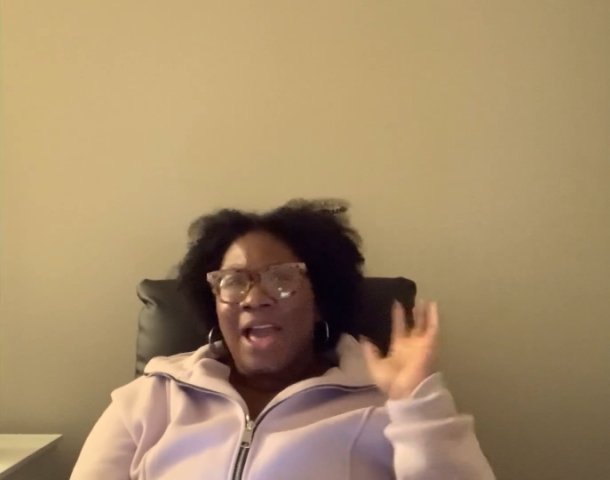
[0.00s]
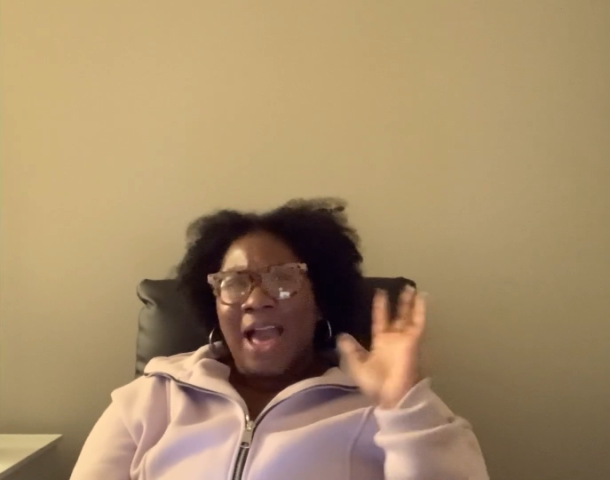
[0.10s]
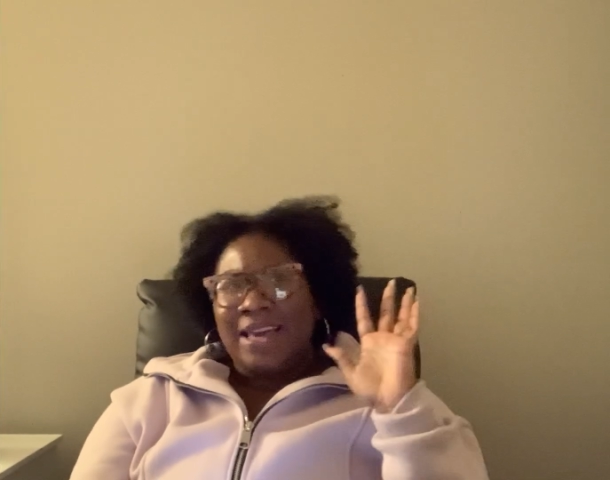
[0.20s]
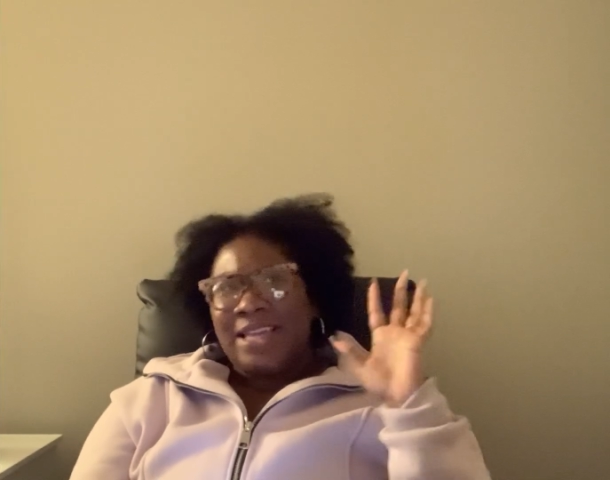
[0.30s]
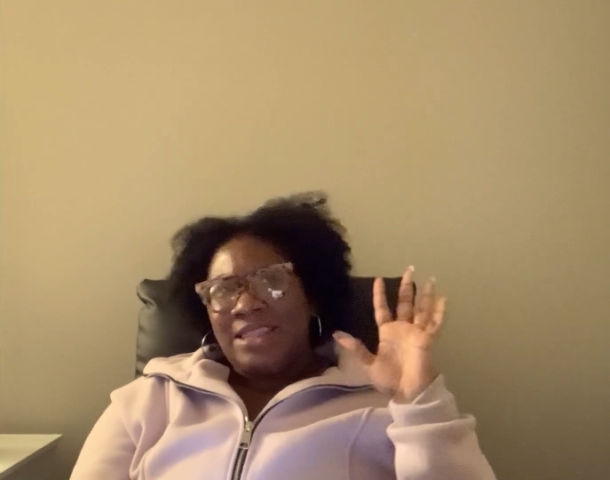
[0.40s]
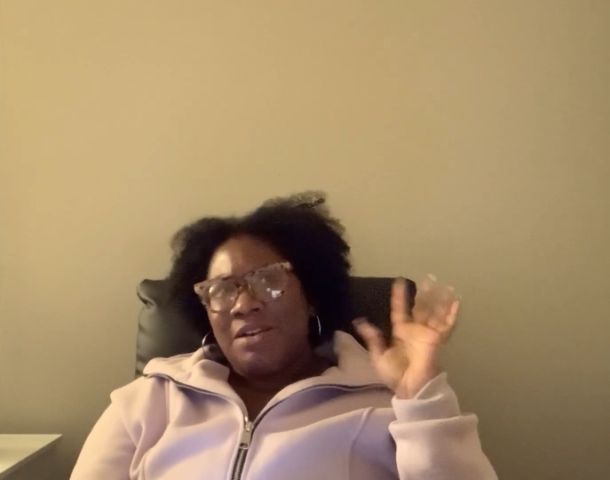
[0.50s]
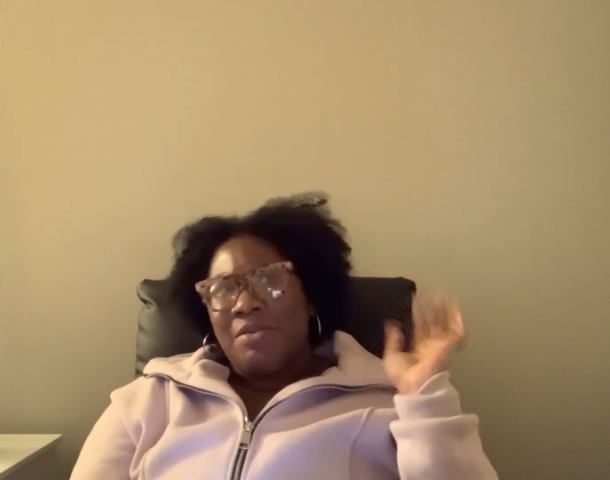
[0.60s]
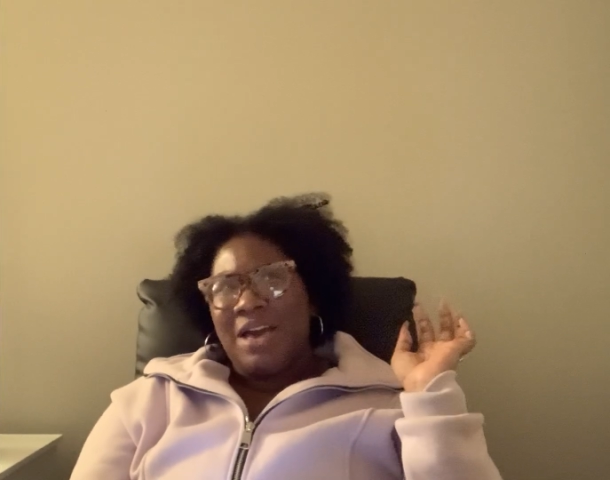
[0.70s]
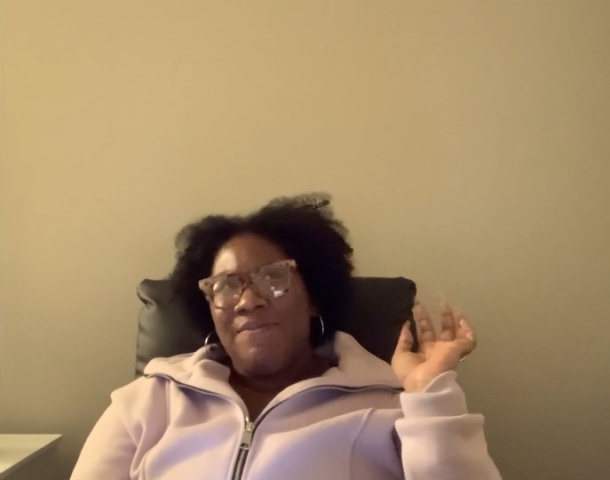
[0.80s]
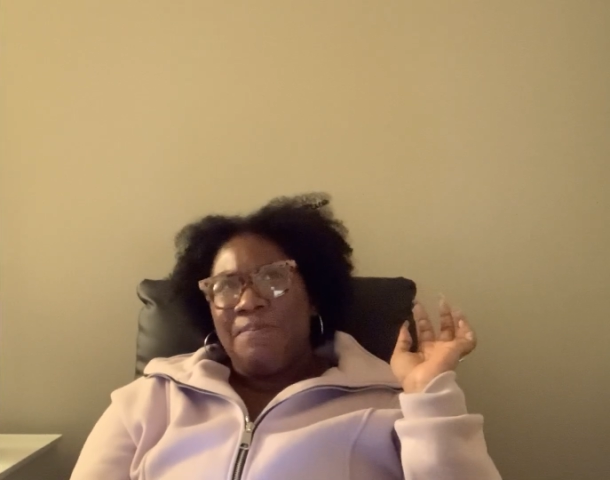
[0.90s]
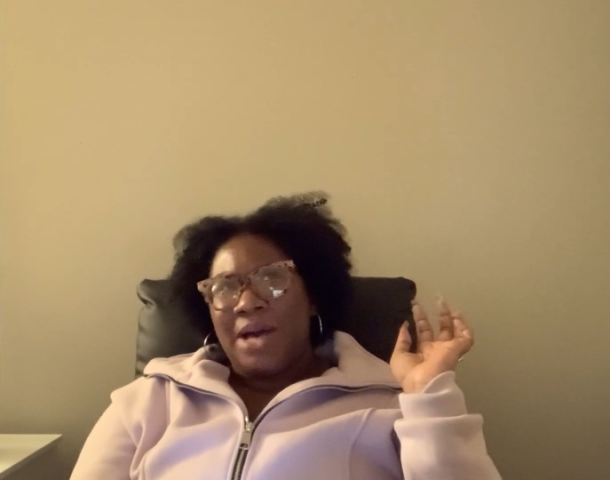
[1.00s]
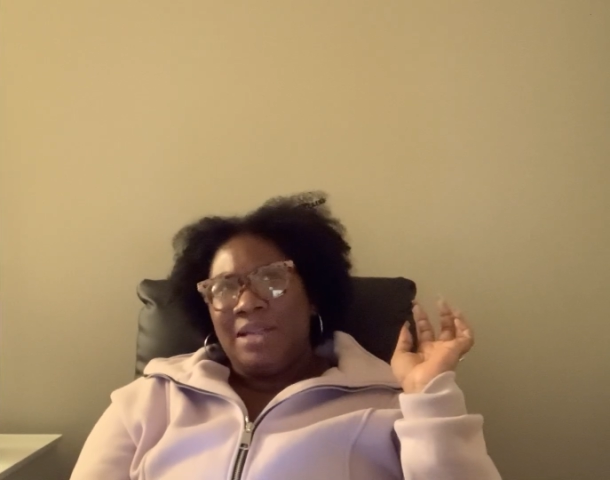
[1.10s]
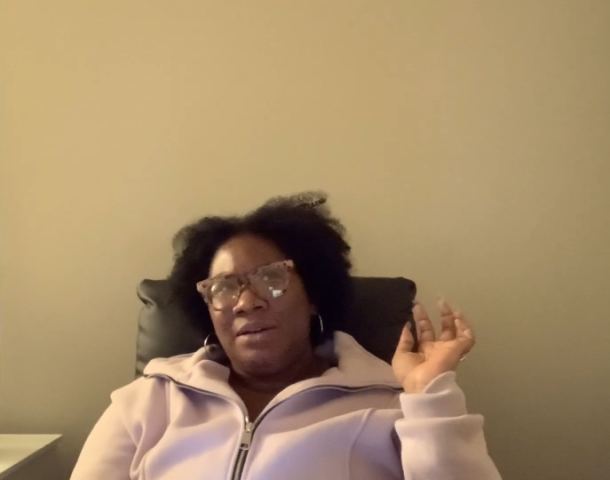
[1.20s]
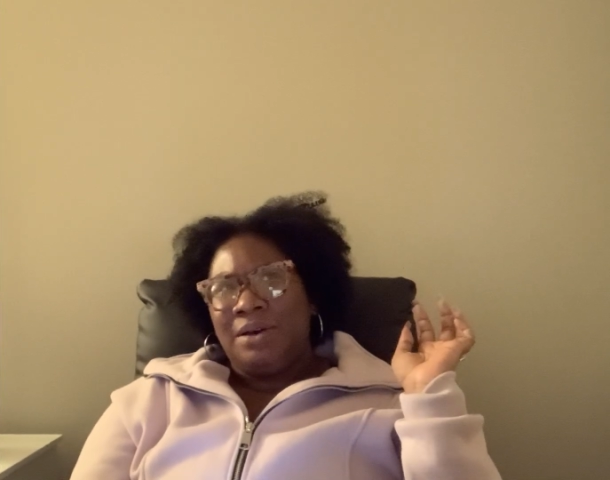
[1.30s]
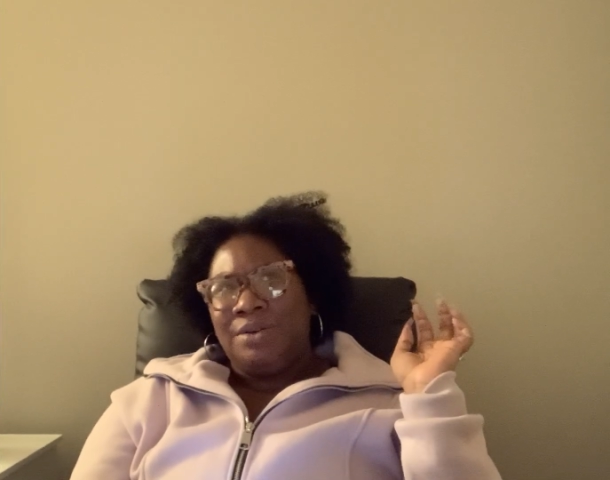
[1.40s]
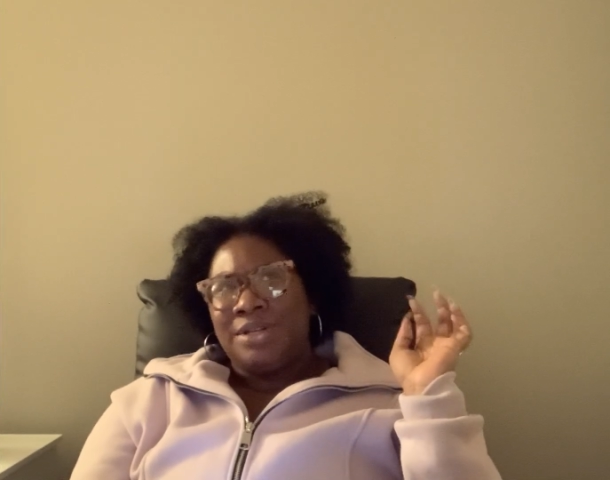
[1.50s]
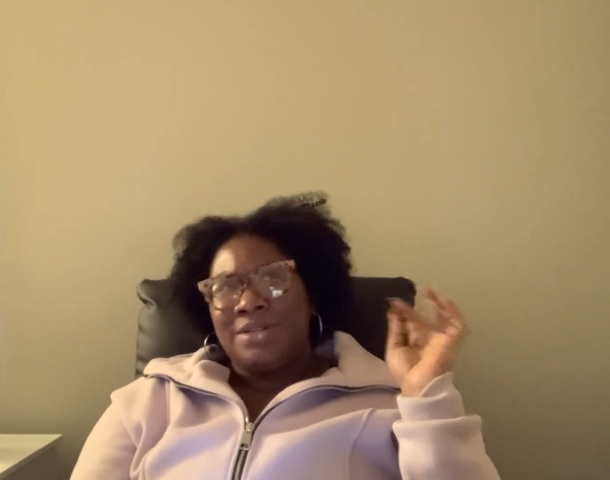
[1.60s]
I get they're gonna have Apollo on there,